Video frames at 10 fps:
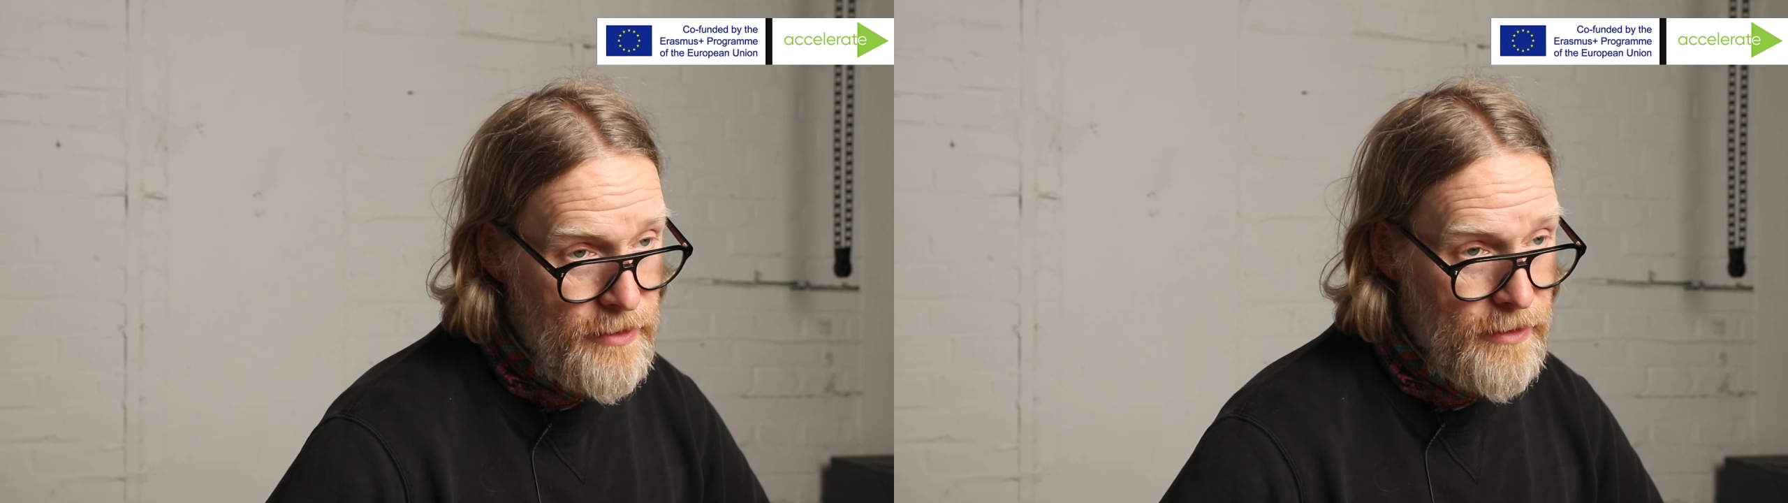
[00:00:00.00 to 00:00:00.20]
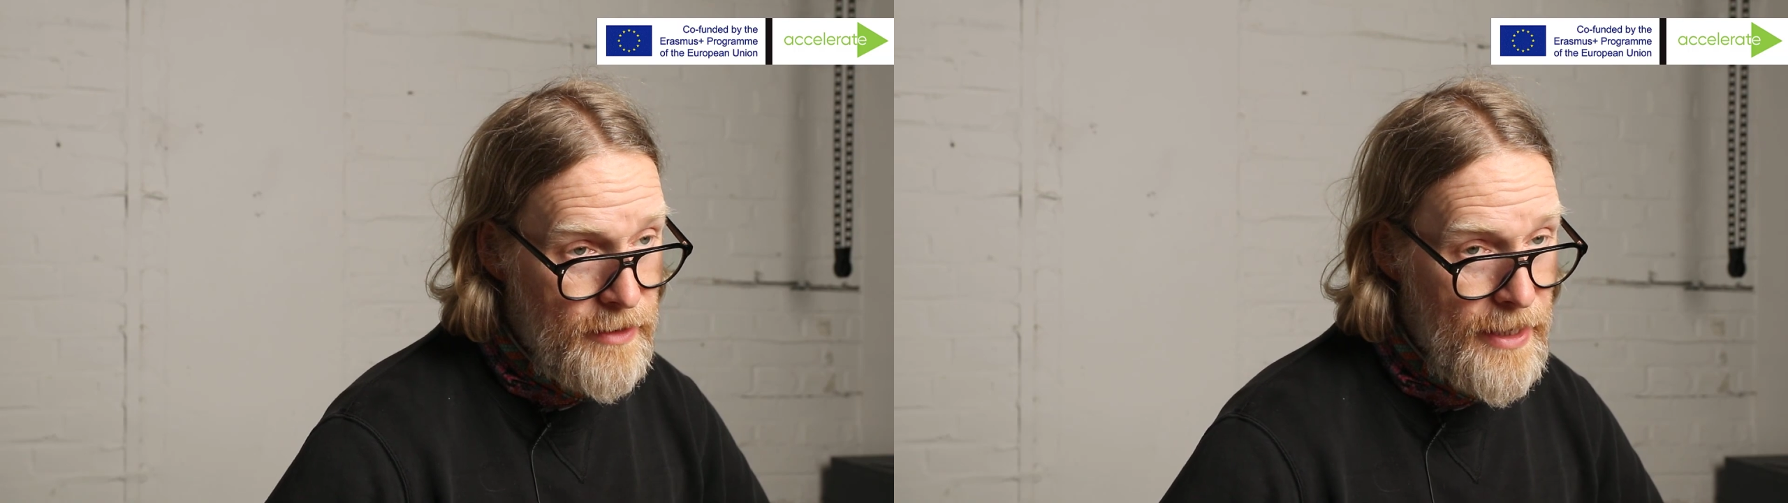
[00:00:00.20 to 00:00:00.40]

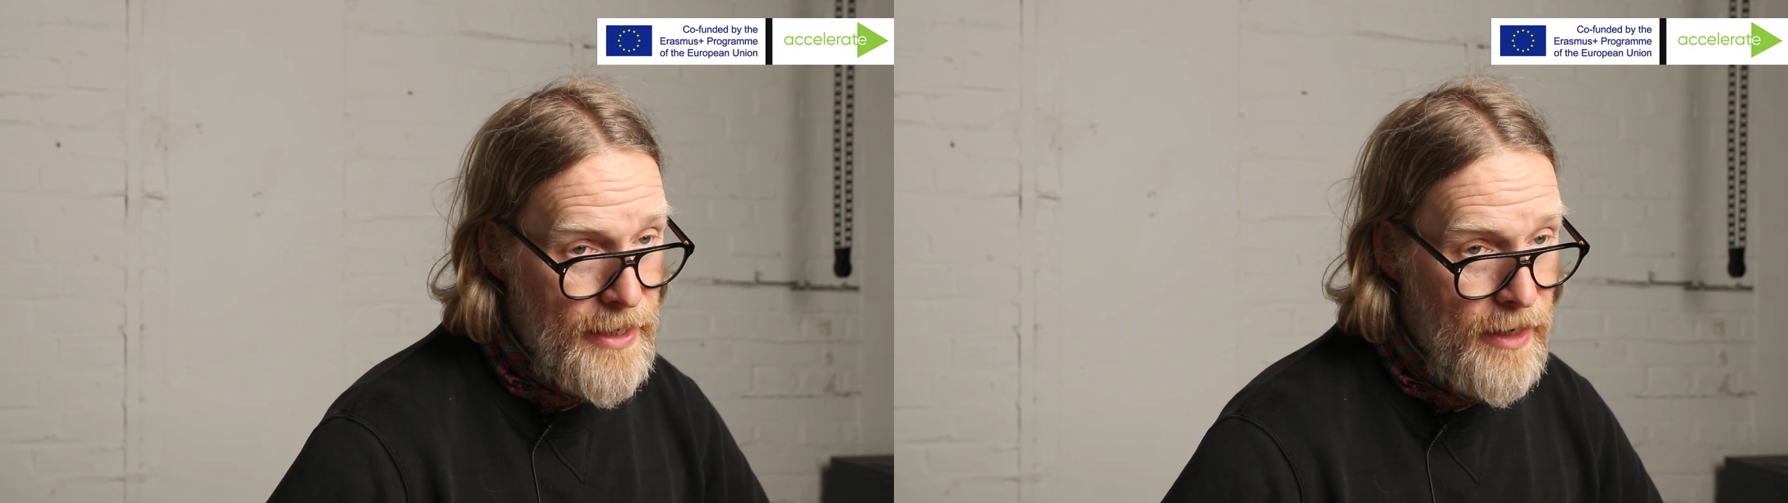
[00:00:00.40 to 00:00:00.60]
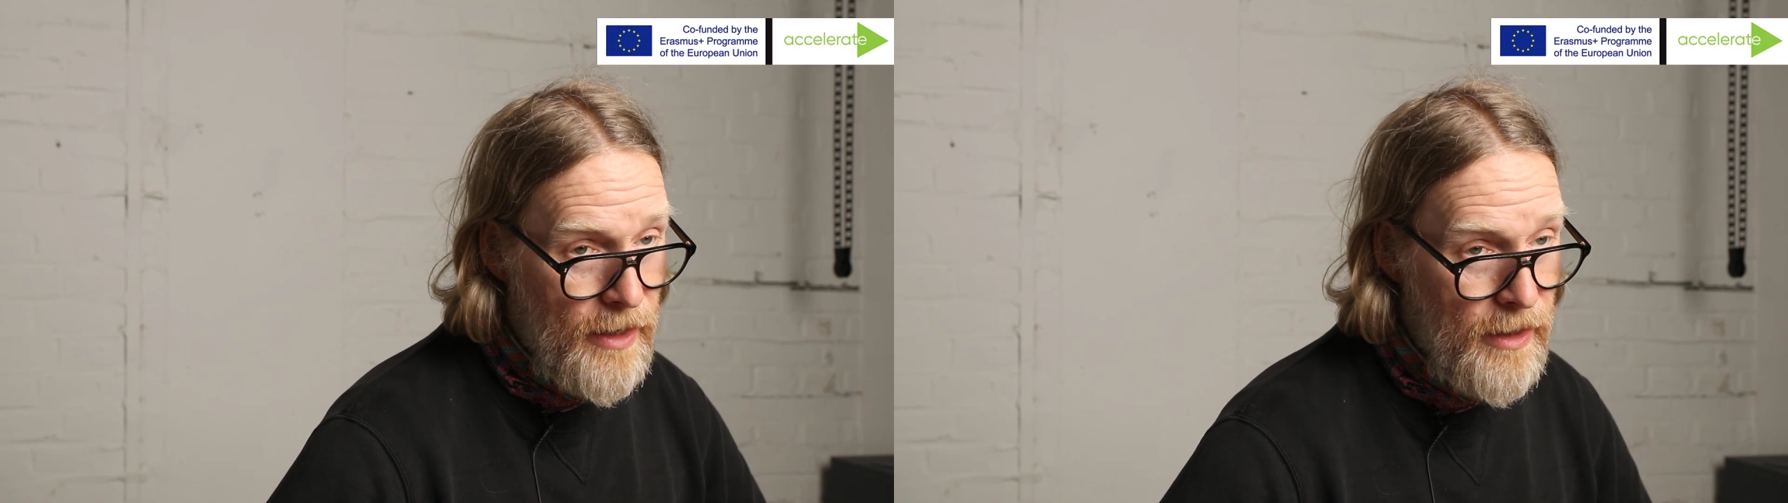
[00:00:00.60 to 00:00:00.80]
that
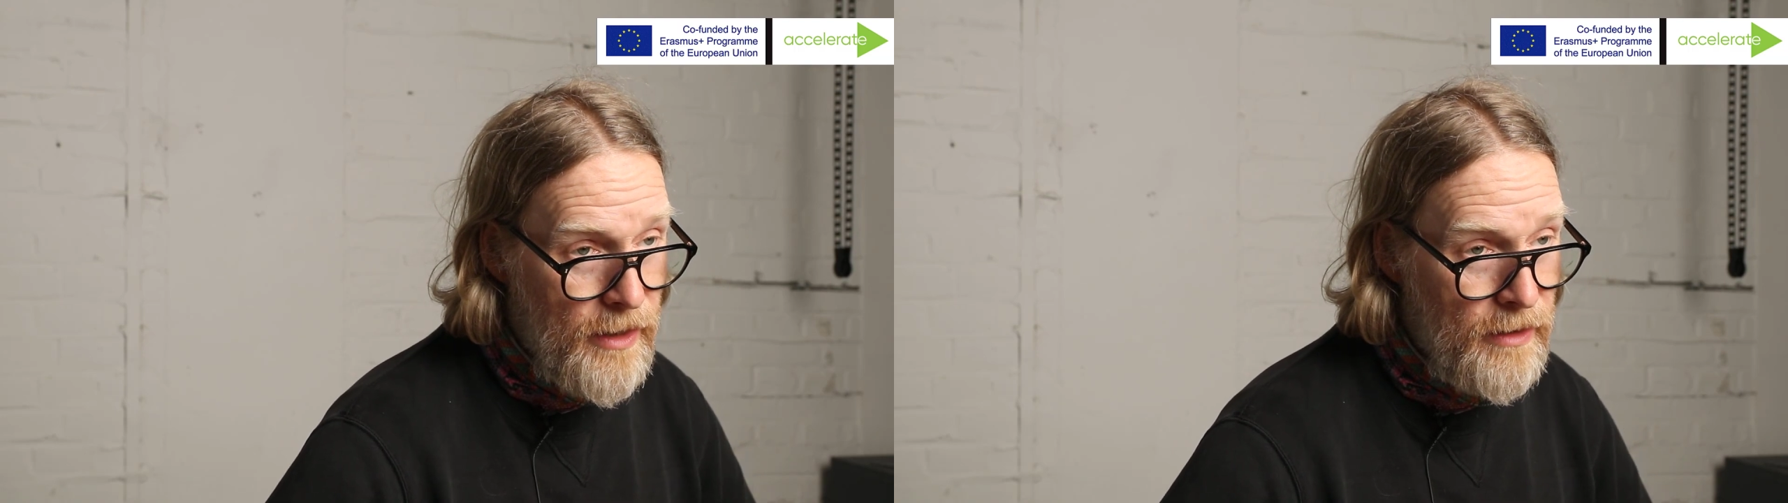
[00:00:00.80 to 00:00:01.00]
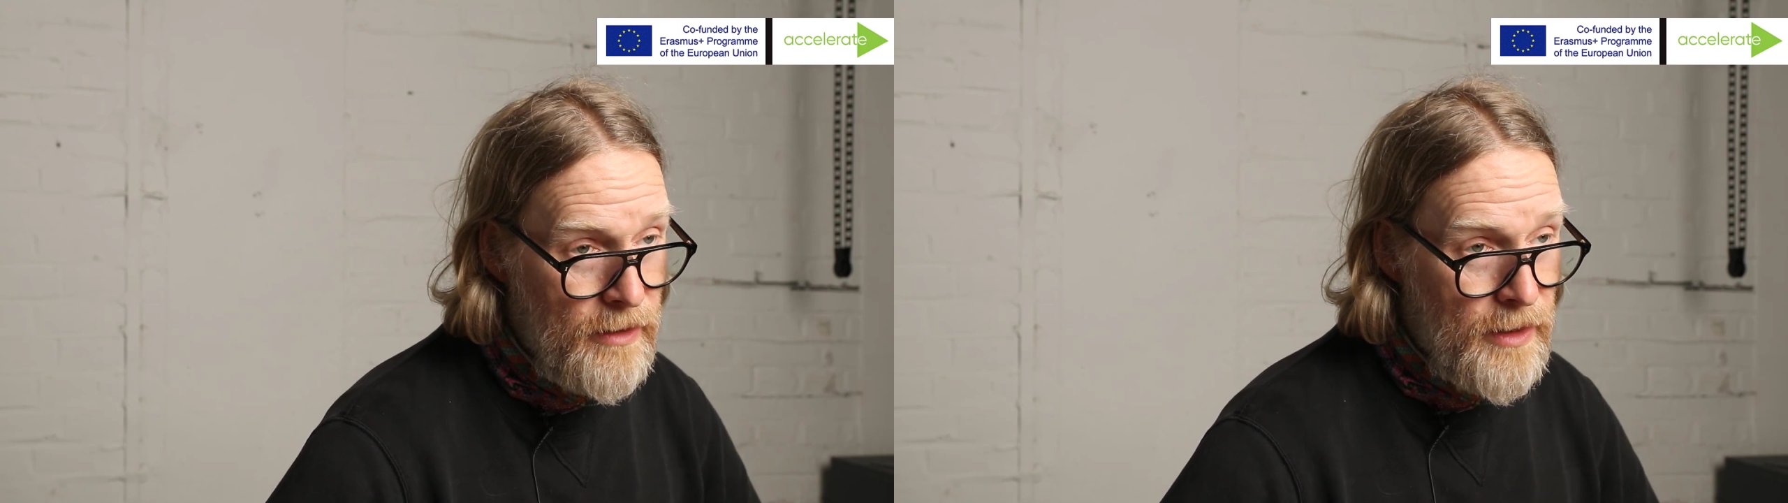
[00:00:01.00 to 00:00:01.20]
they
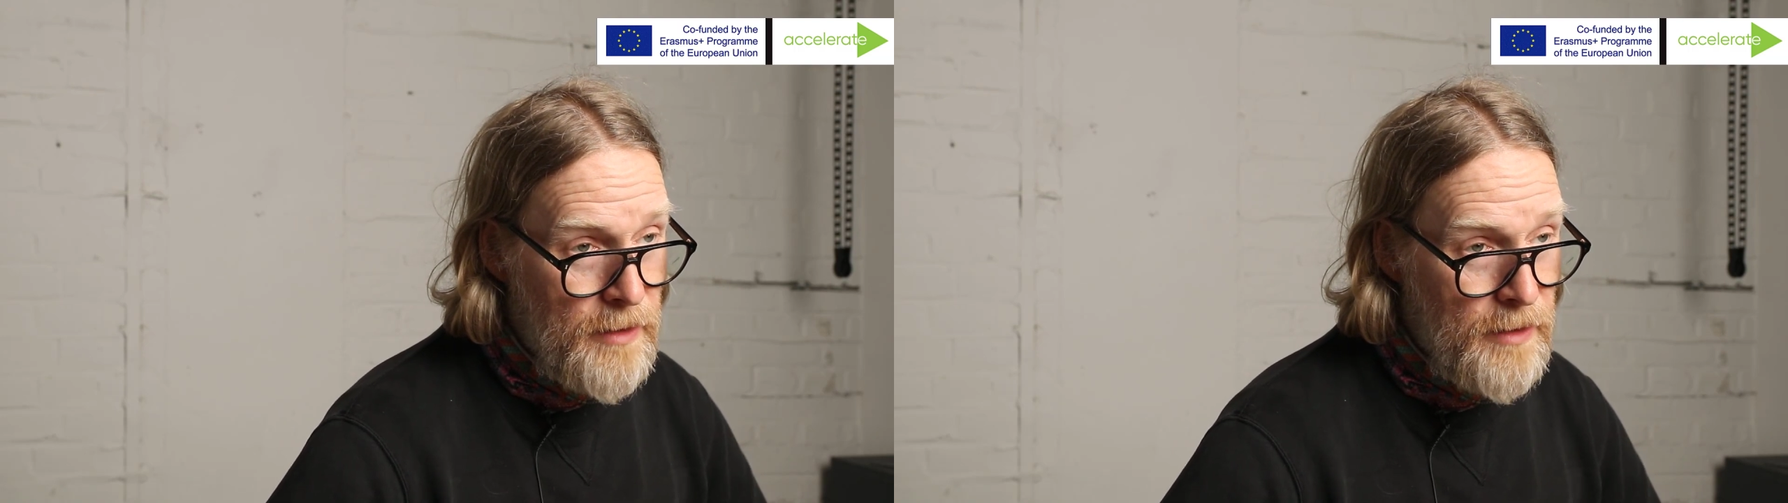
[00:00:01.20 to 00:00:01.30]
are